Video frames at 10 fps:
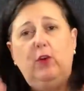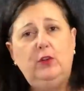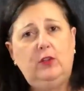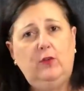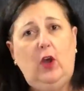
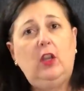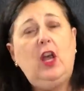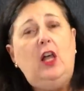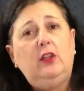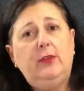First of all,
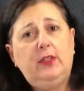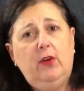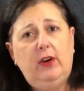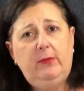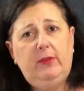color is
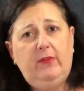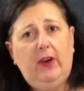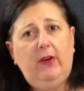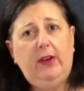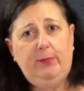going to be
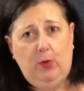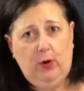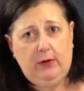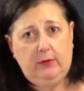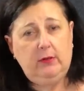very
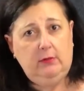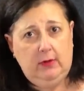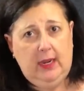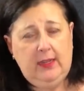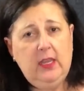important,
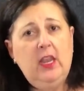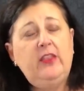right?